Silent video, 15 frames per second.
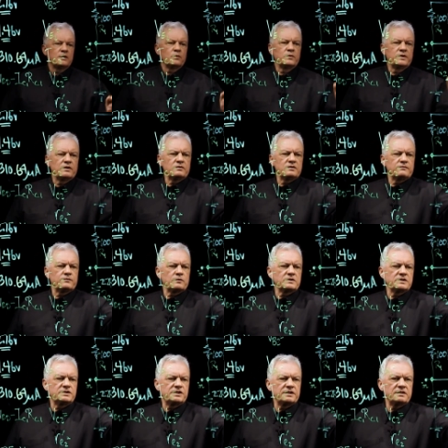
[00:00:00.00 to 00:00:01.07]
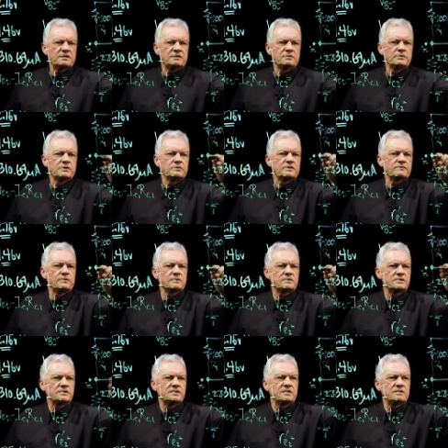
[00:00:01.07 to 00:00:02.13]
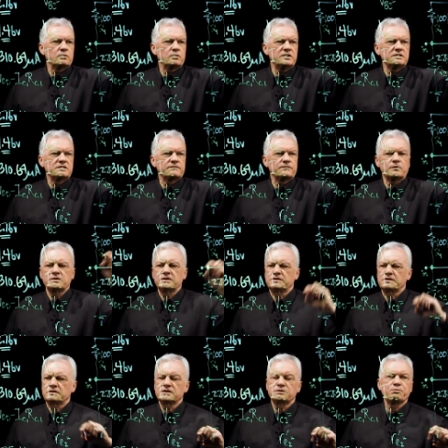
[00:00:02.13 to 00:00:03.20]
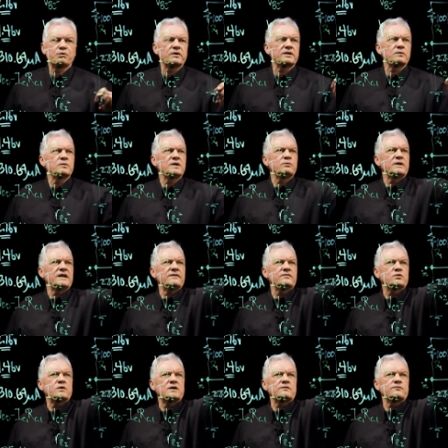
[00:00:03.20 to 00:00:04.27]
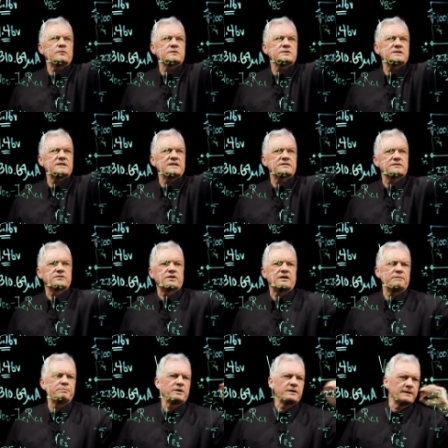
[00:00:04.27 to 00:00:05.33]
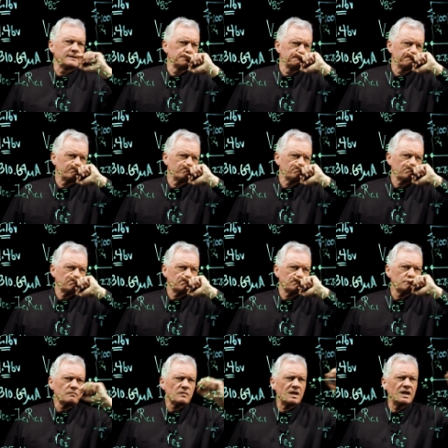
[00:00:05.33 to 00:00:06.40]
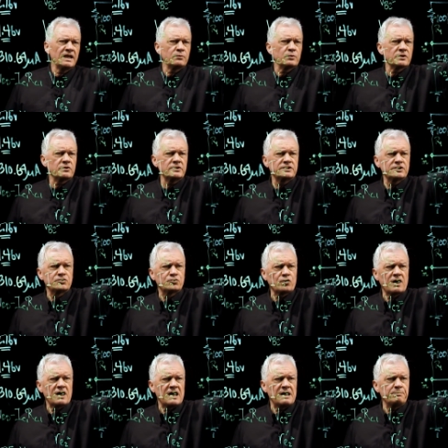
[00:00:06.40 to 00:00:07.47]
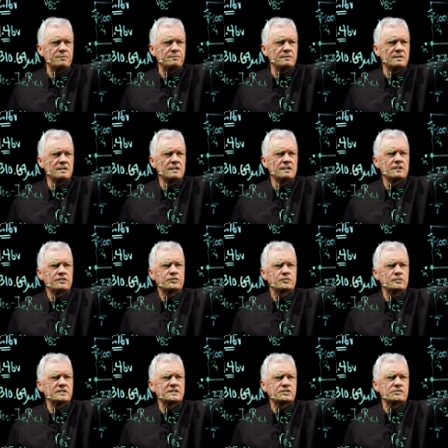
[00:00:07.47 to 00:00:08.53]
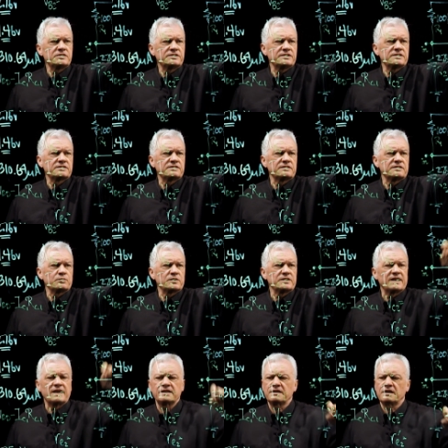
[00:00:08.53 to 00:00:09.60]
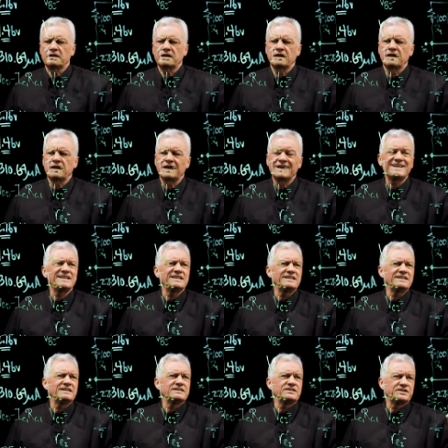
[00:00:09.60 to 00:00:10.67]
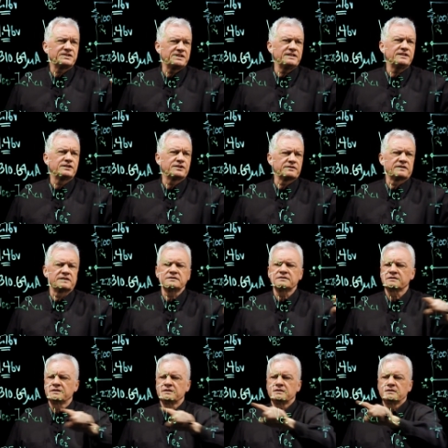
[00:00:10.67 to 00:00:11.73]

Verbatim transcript: we know the voltage here, we know the voltage here. What is the voltage at this point? Well, we have 12 volts at the top here, and we're going to drop through this resistor with that uh, IC current.